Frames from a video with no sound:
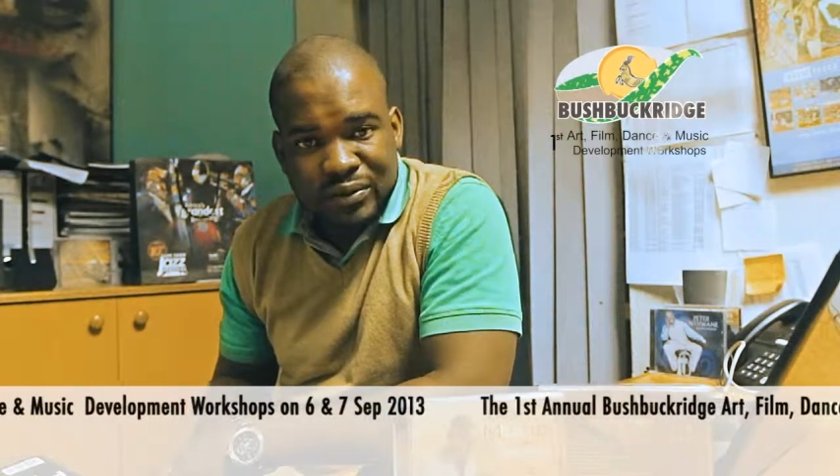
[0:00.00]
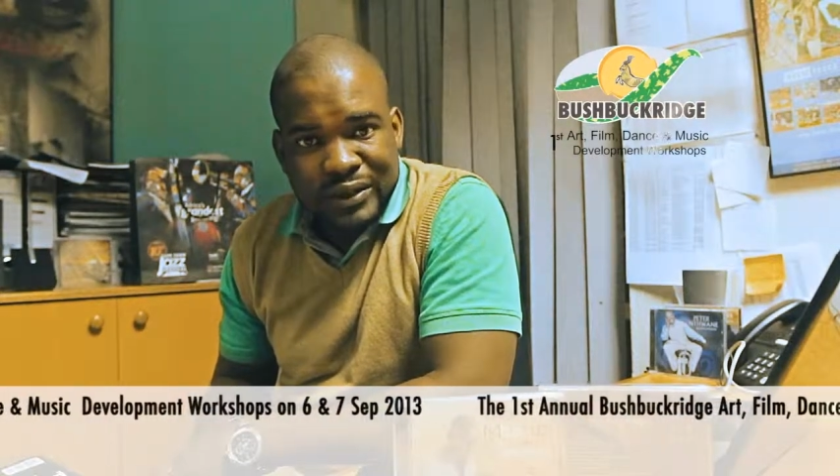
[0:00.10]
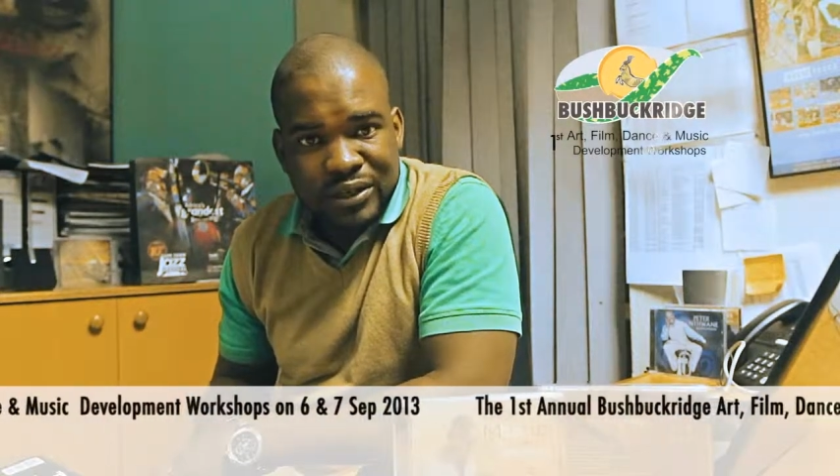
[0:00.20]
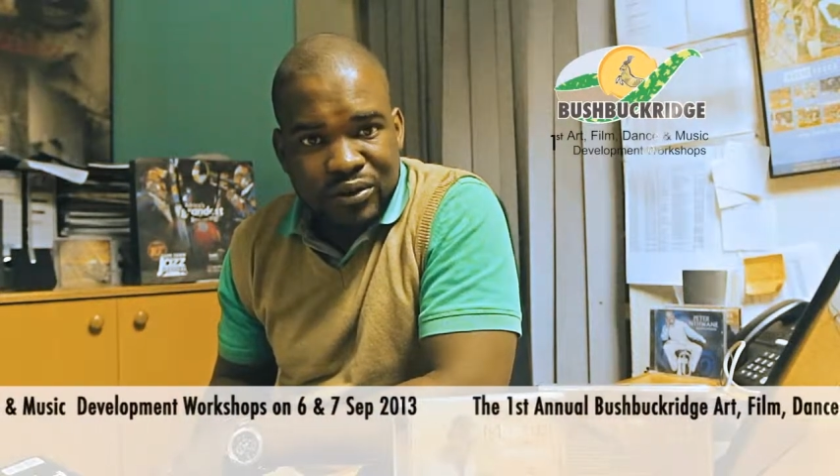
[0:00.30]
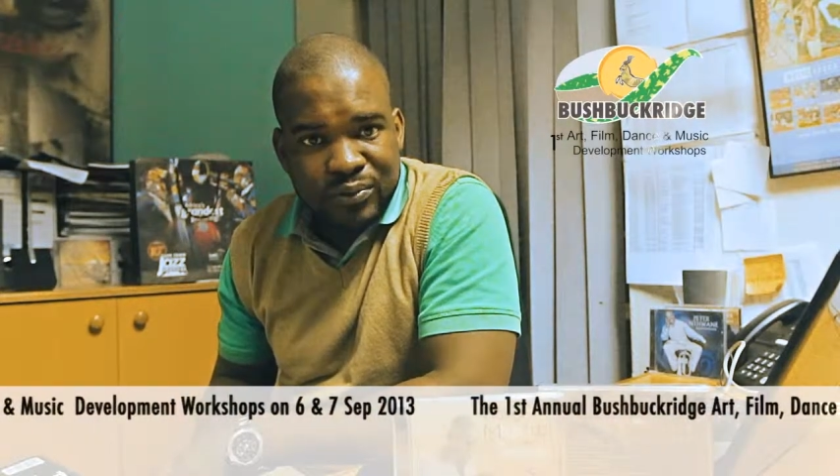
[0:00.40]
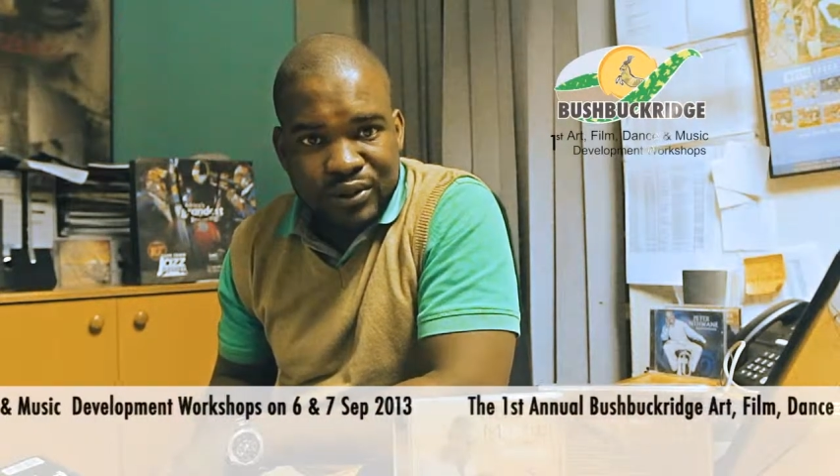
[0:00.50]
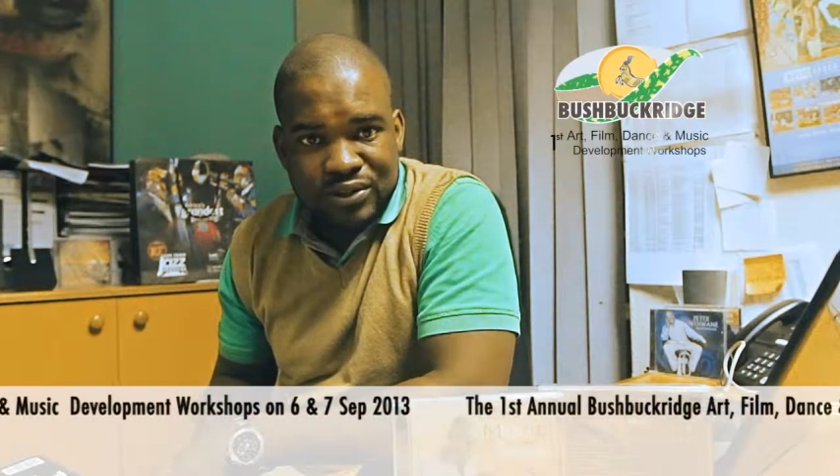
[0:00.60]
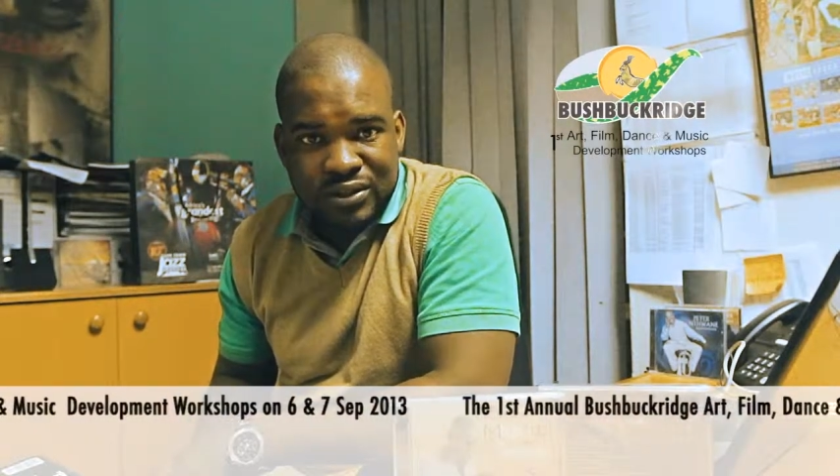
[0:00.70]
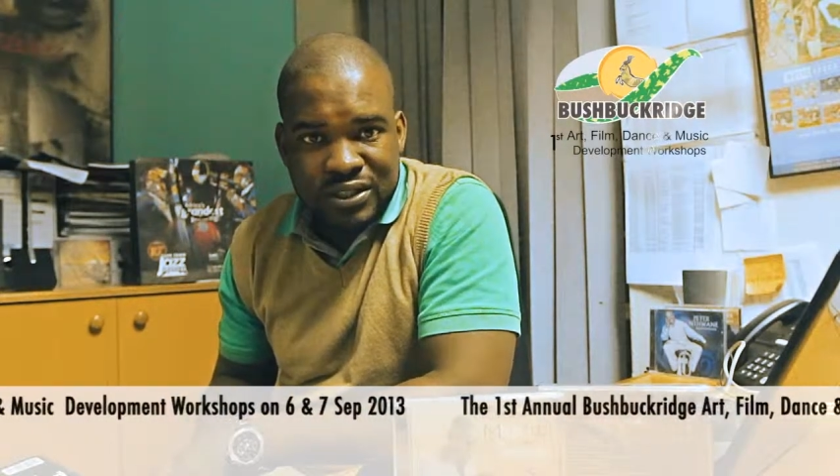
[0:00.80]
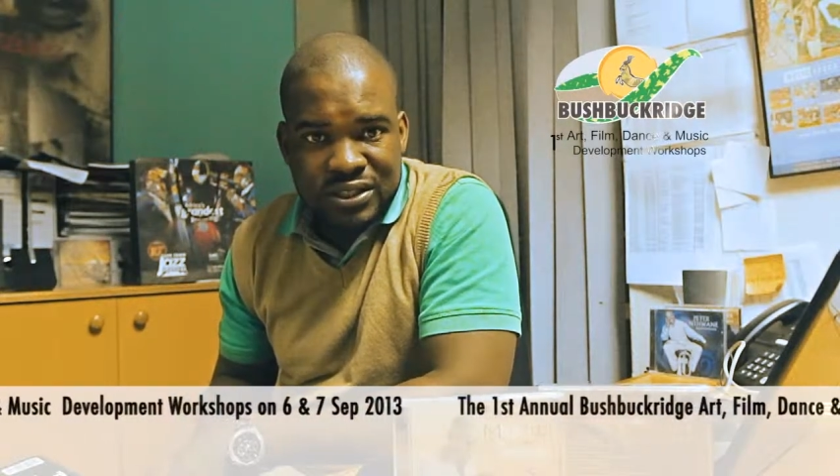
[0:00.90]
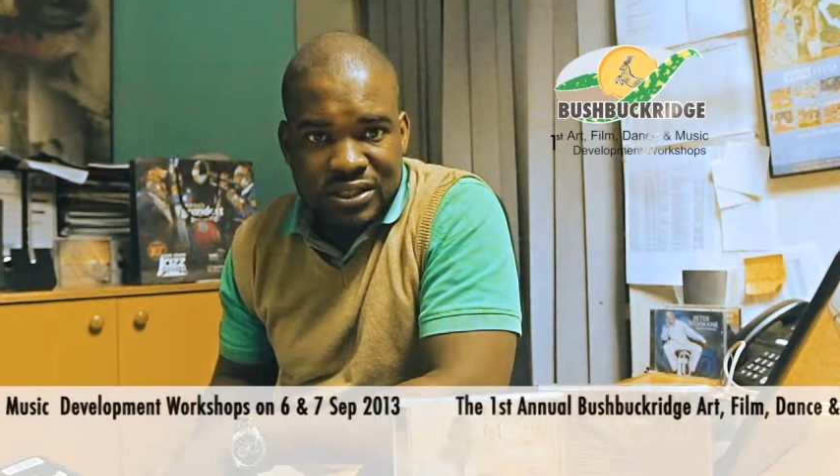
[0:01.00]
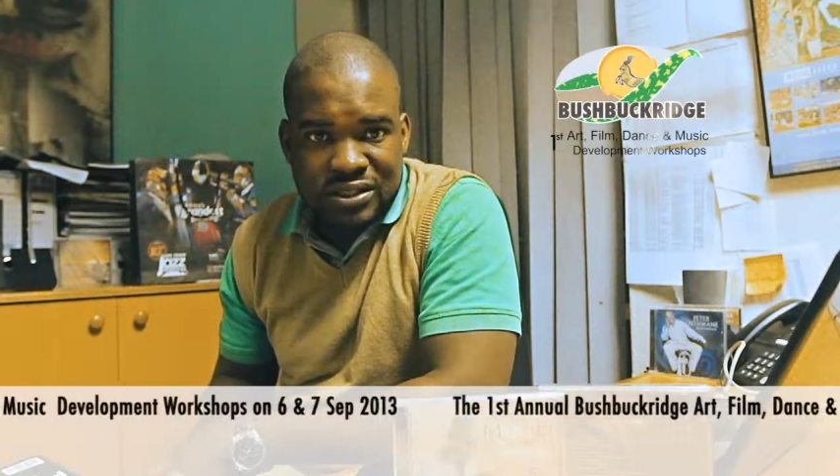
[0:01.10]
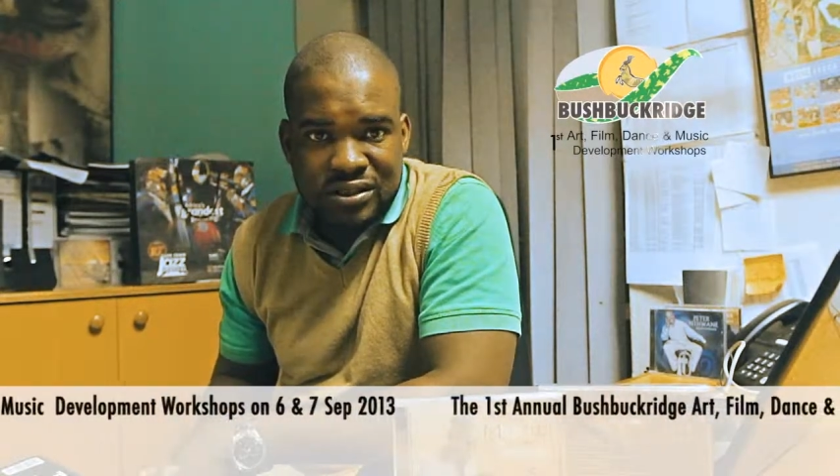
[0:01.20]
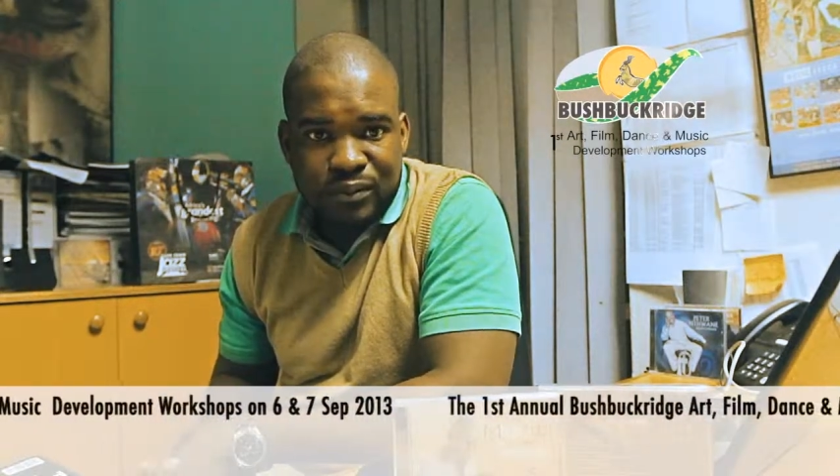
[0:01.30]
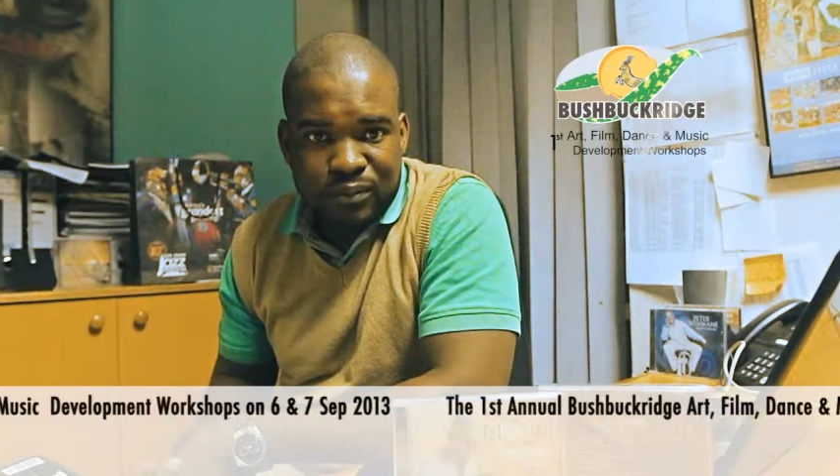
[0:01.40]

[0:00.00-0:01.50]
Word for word: many opportunities.